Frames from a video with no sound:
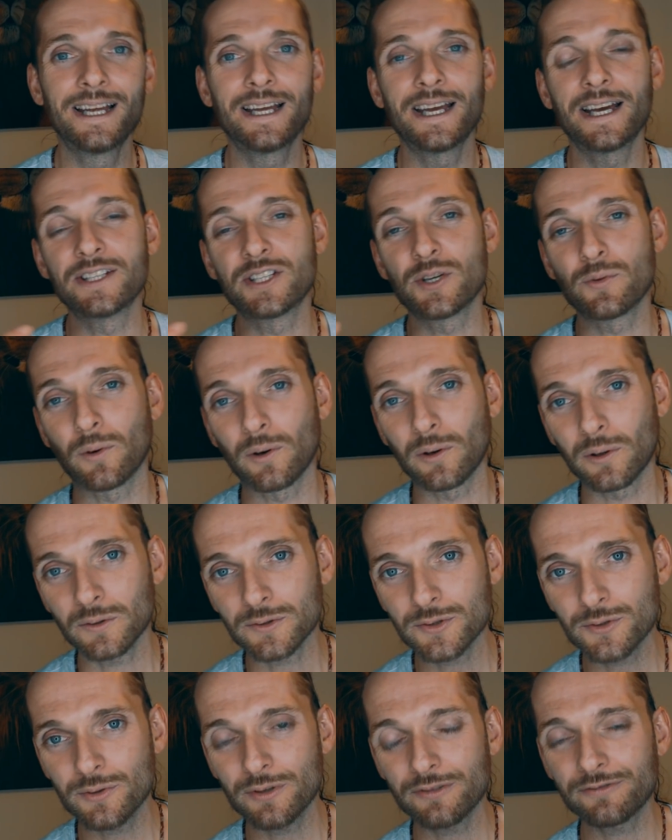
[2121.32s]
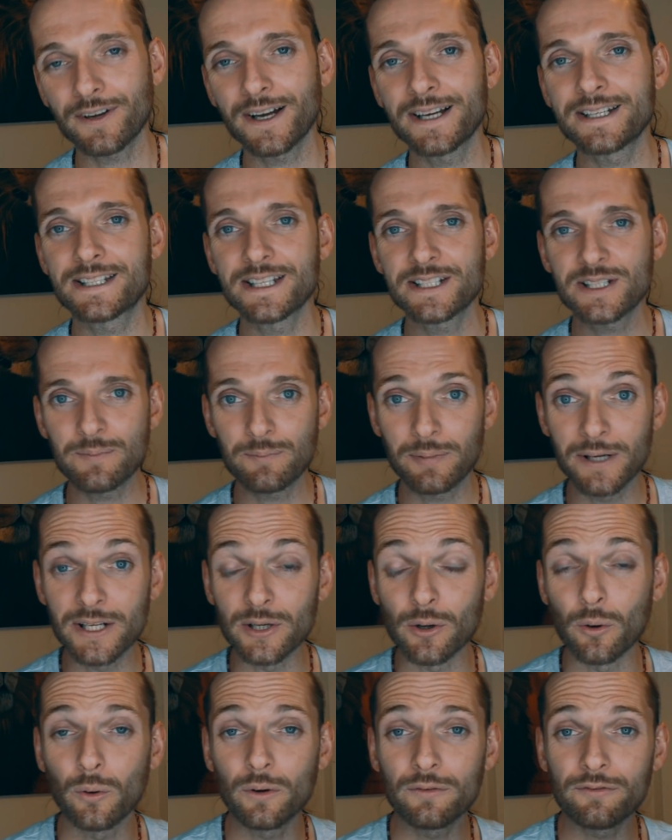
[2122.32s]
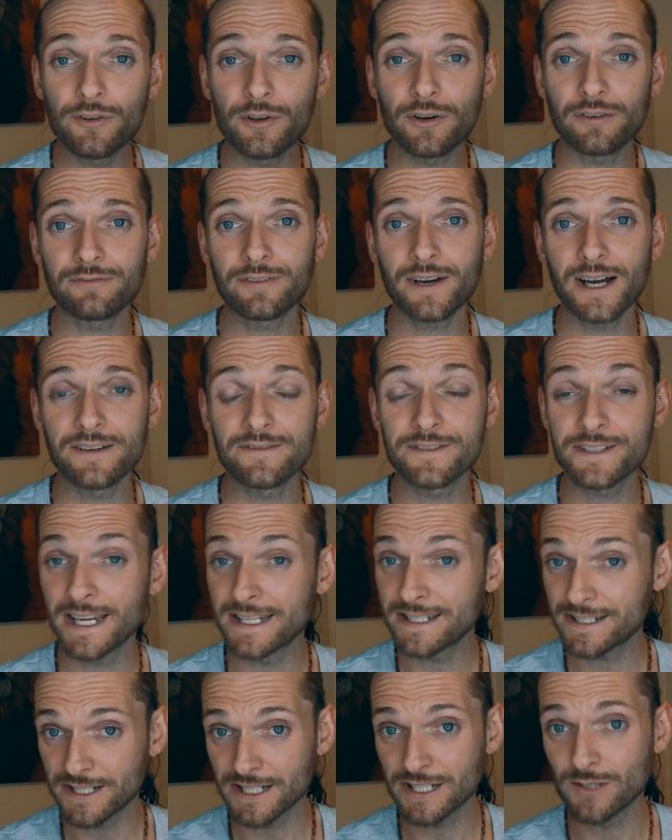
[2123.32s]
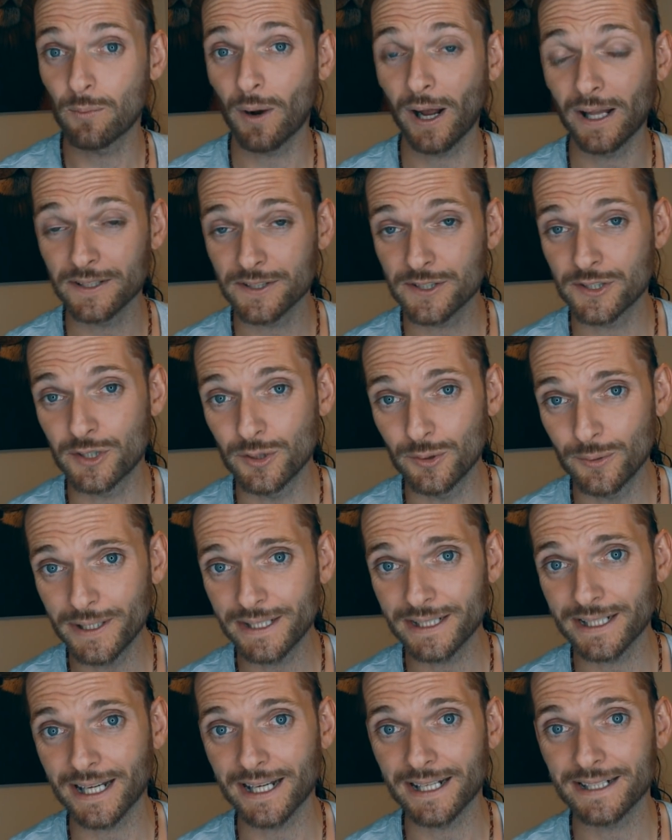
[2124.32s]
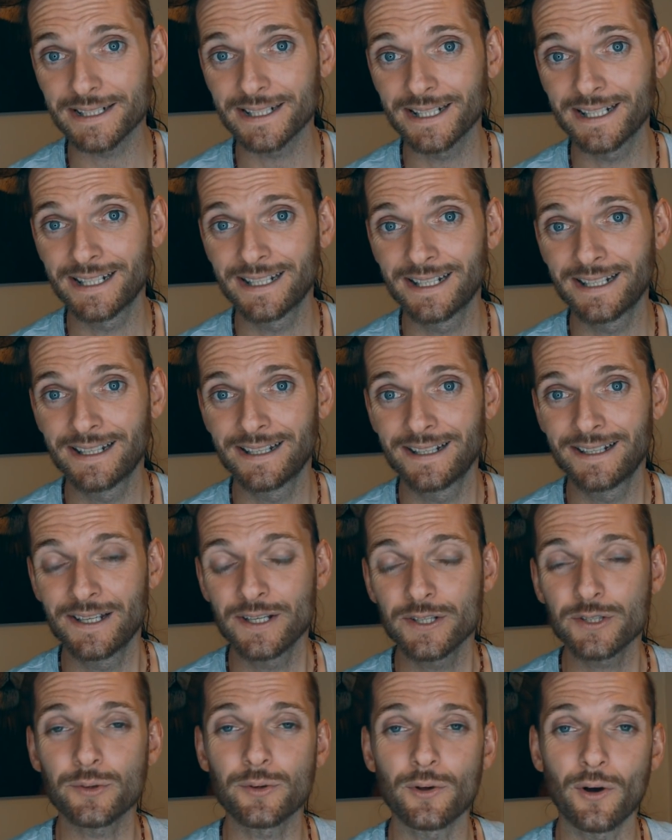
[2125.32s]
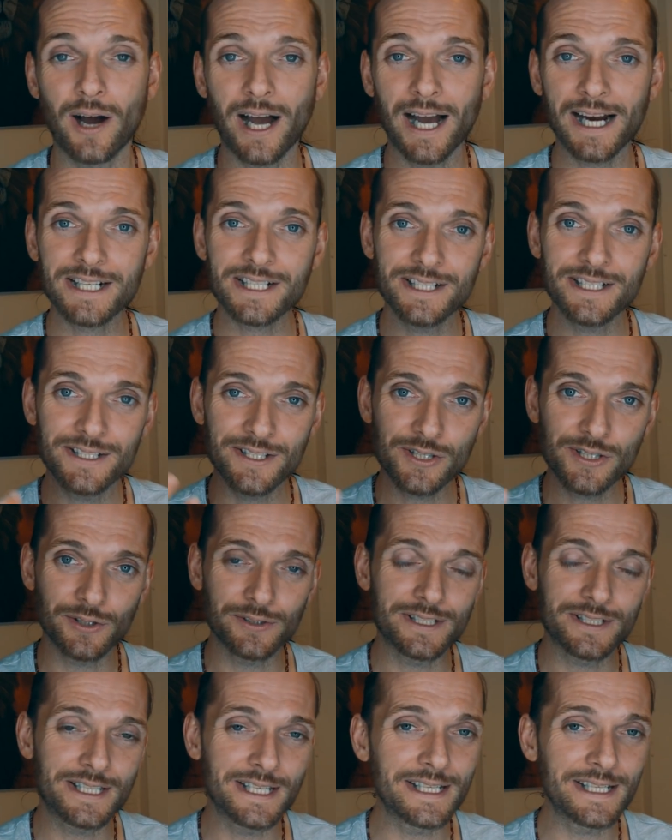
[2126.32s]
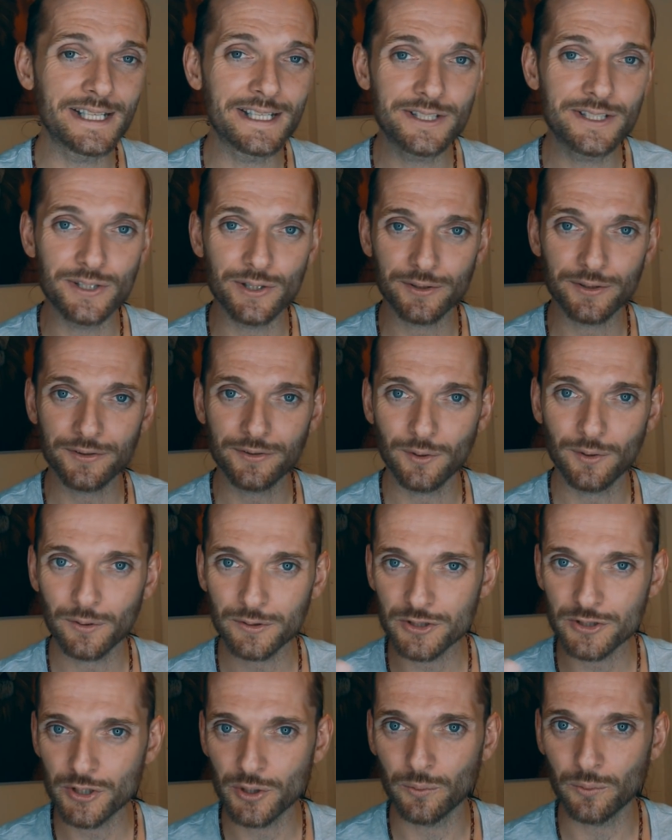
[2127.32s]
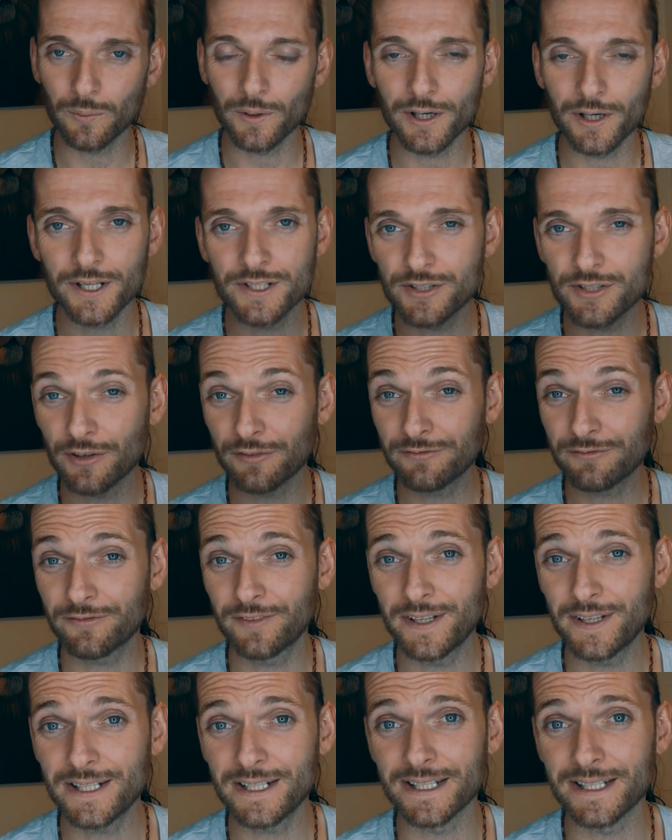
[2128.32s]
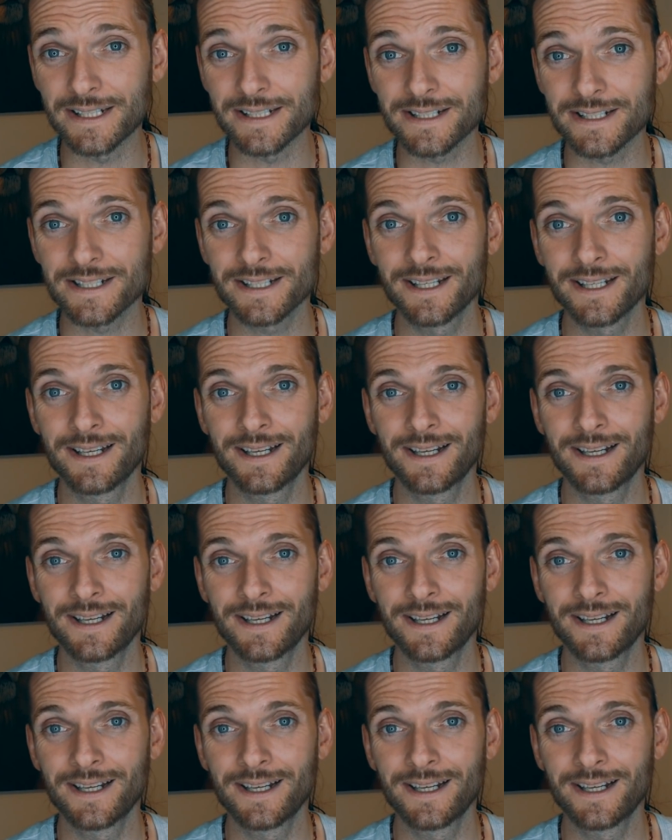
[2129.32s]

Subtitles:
and you also find discipline over your five senses whilst doing that, so your actions, your deeds, your thoughts, your words, your feelings